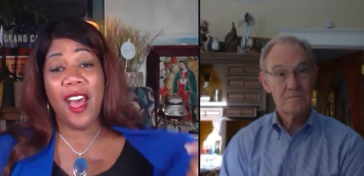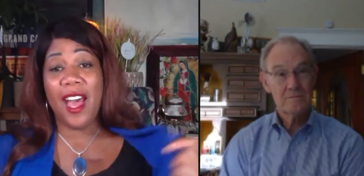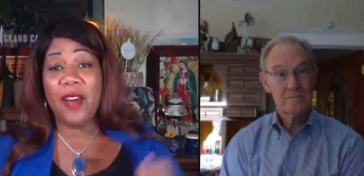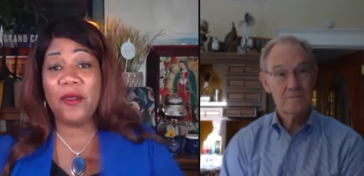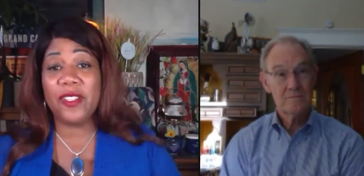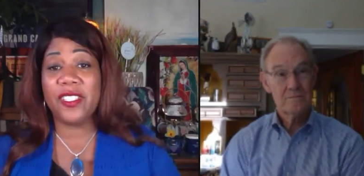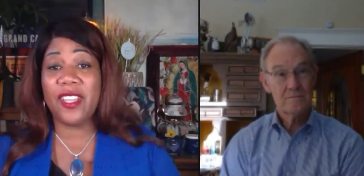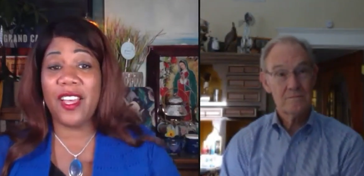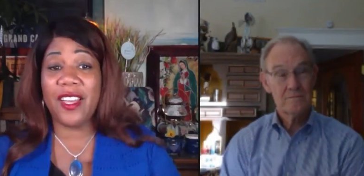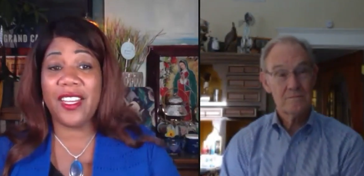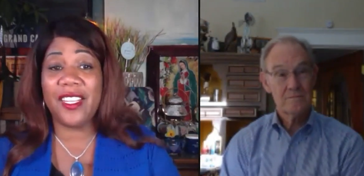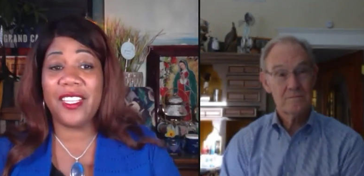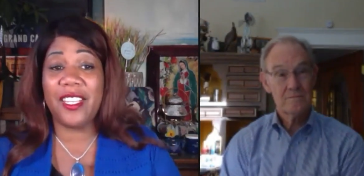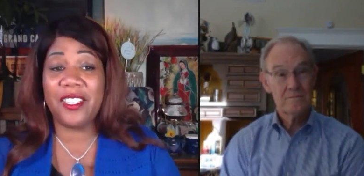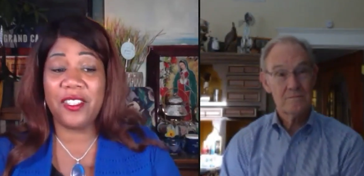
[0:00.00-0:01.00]
Speaker 1: I was
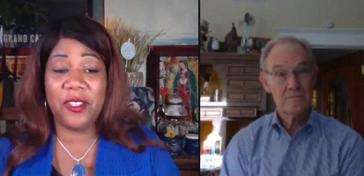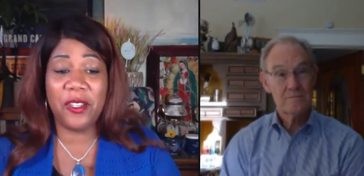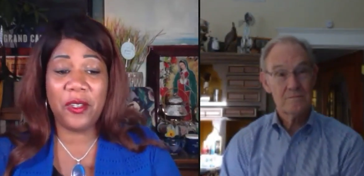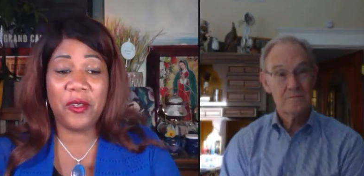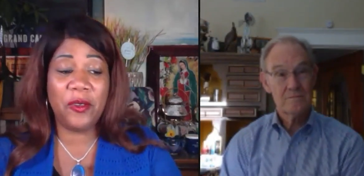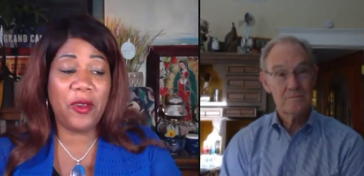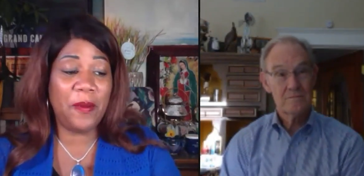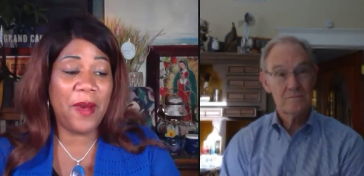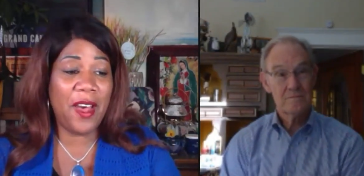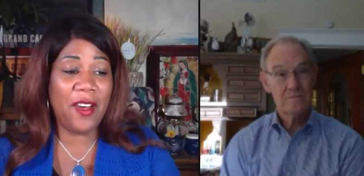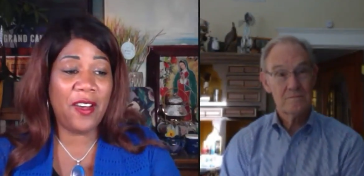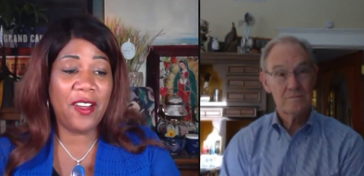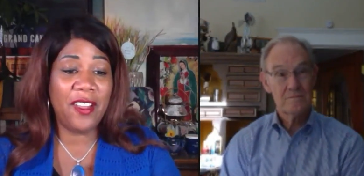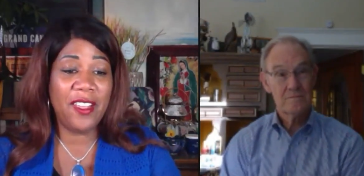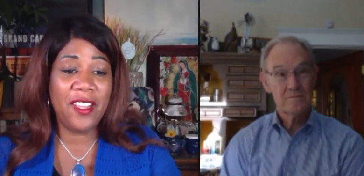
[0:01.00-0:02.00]
talking to you
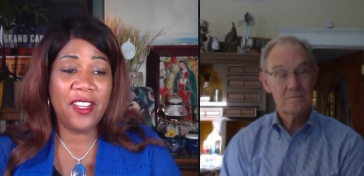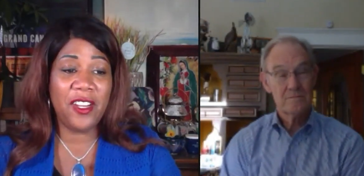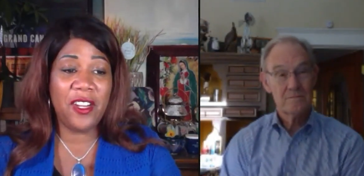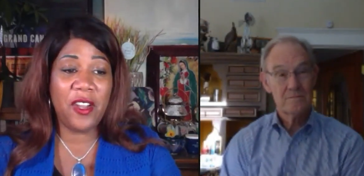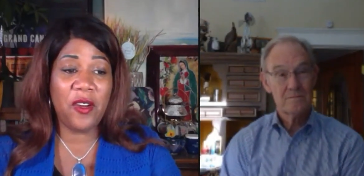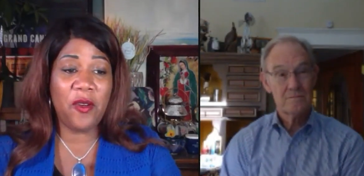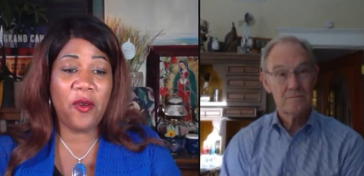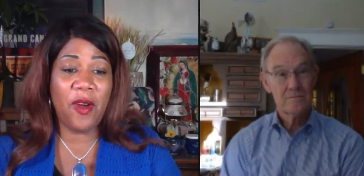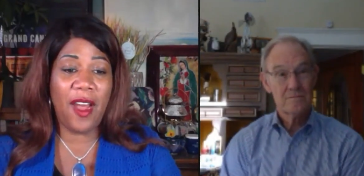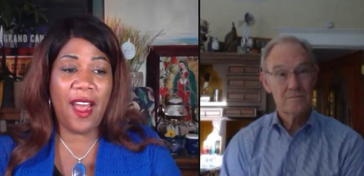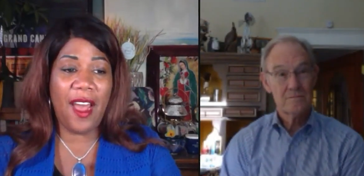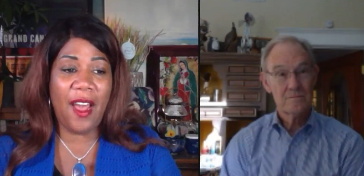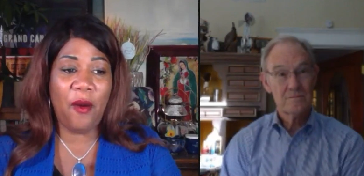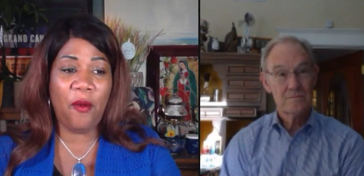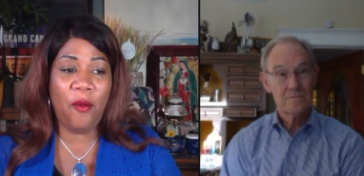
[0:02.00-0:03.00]
about, you know,
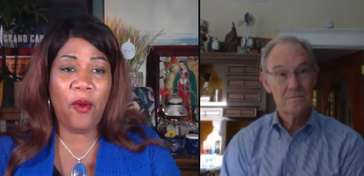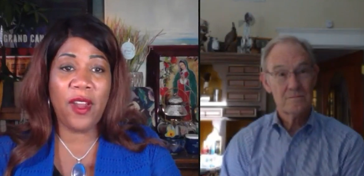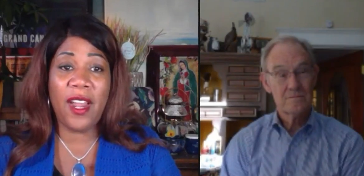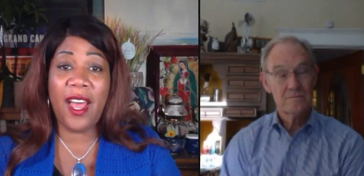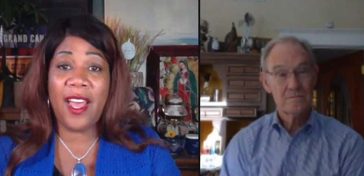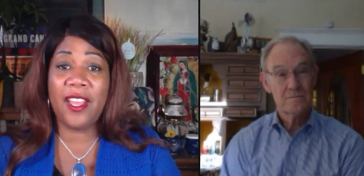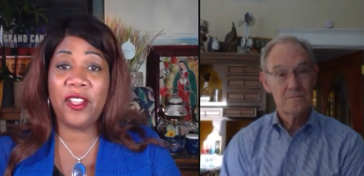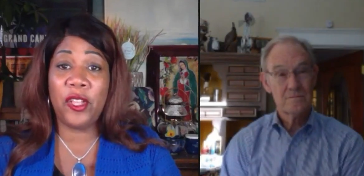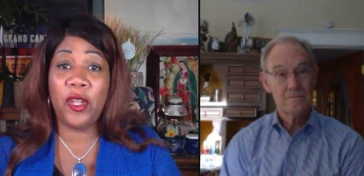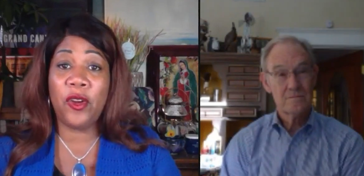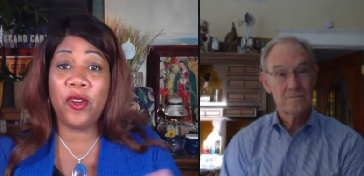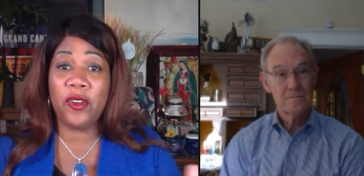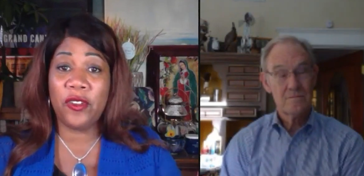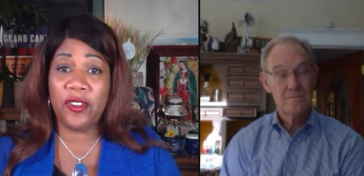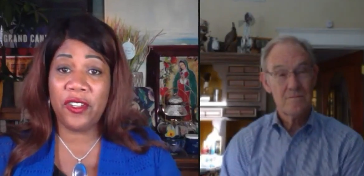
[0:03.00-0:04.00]
what I
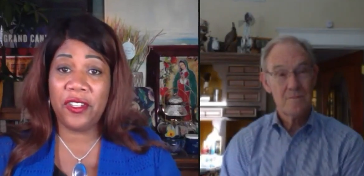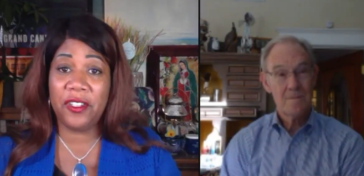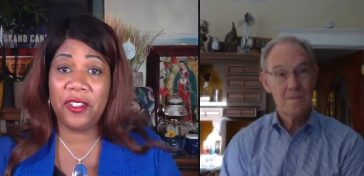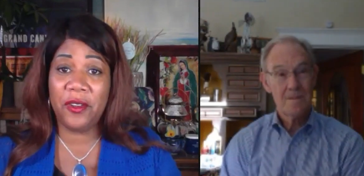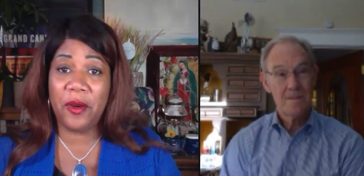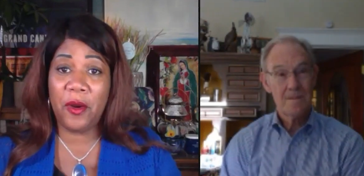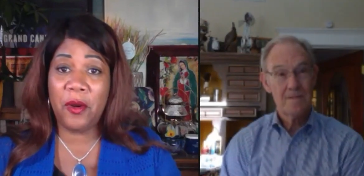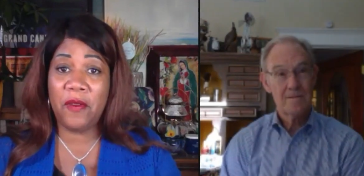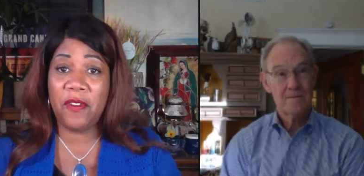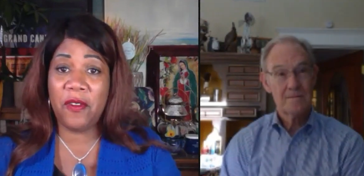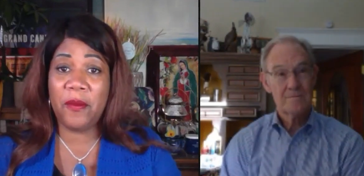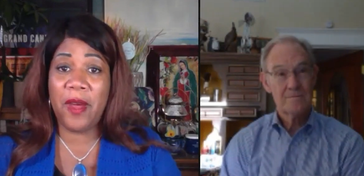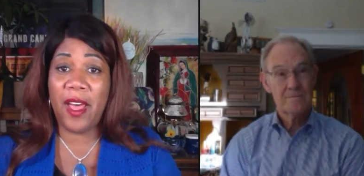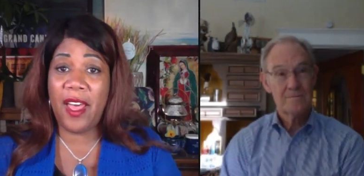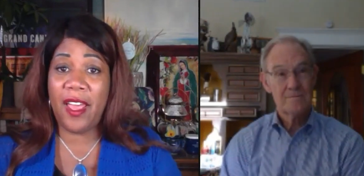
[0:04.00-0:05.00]
learned
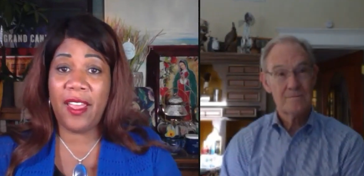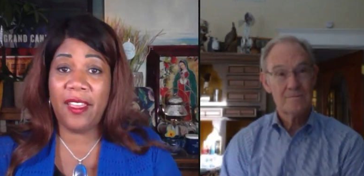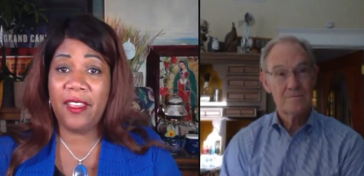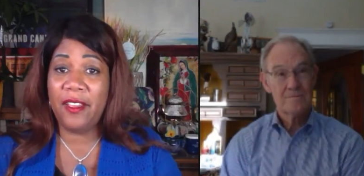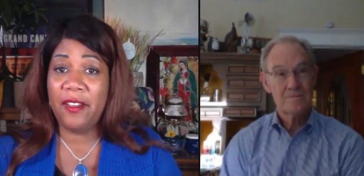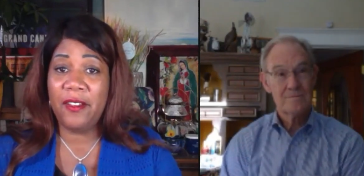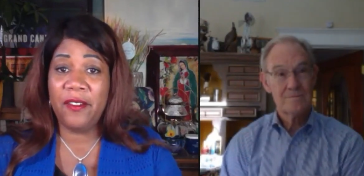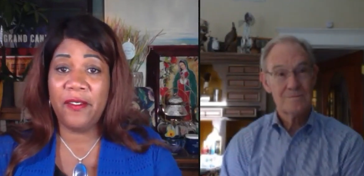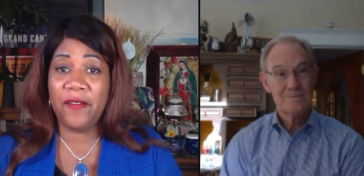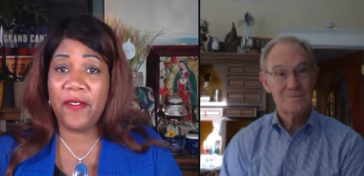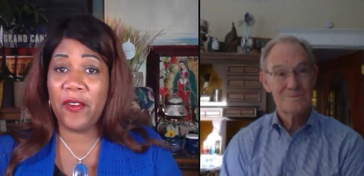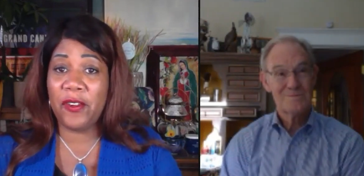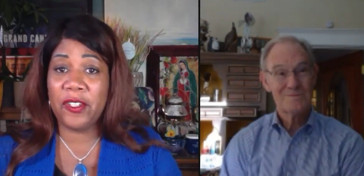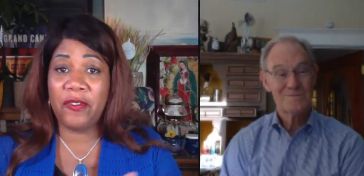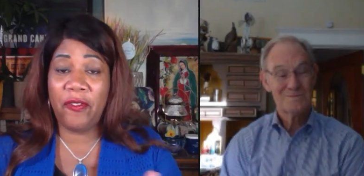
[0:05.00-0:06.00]
over my
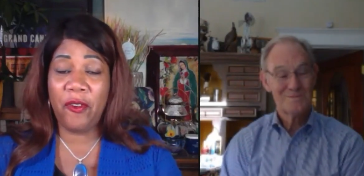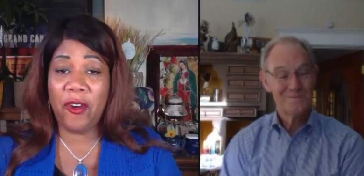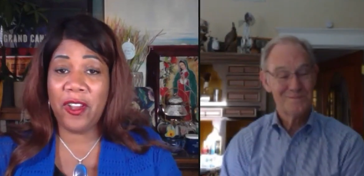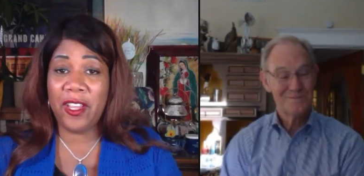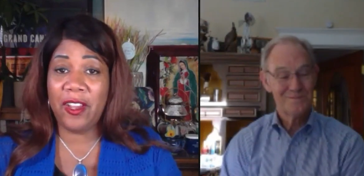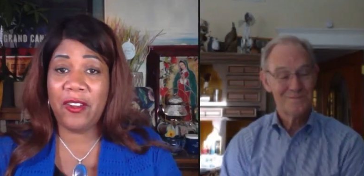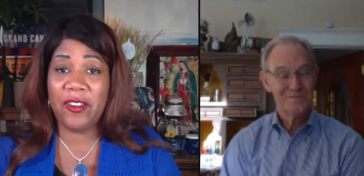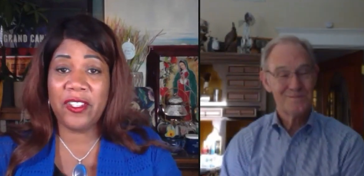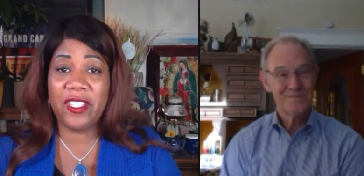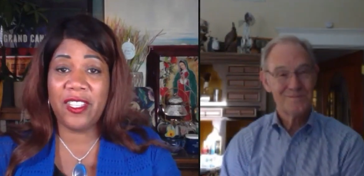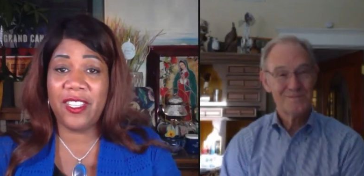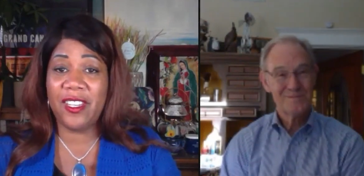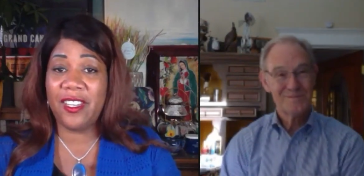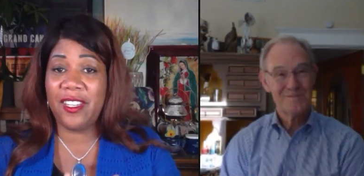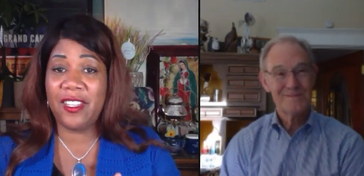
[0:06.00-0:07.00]
first four years
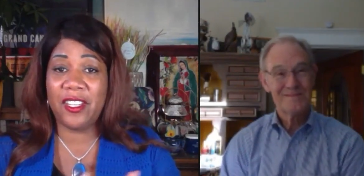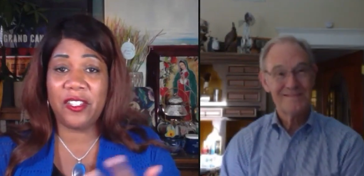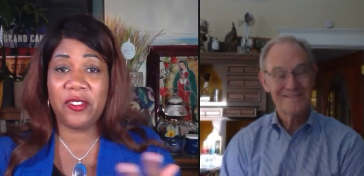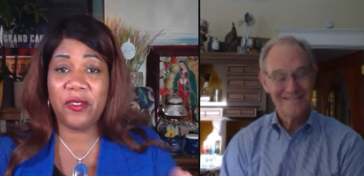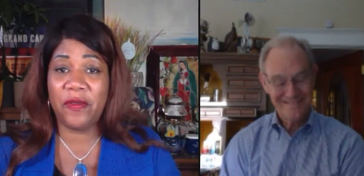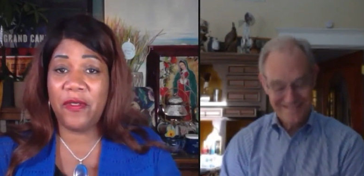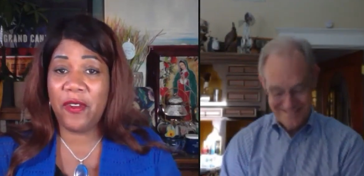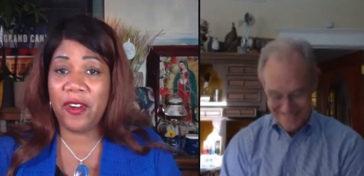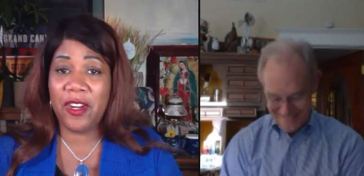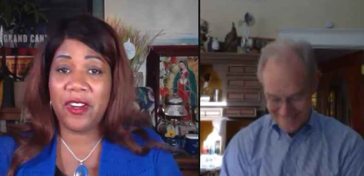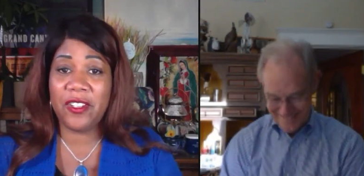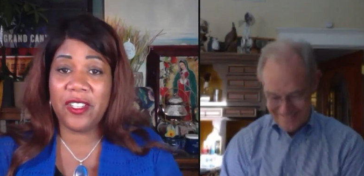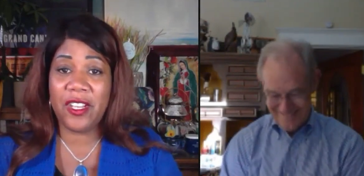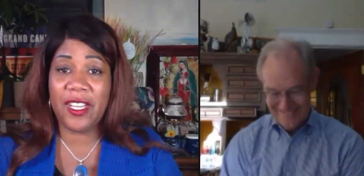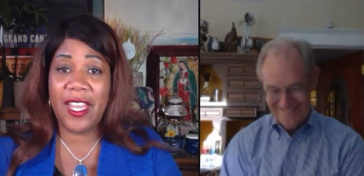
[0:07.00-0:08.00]
and then an additional four
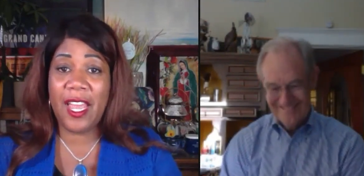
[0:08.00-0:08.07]
years on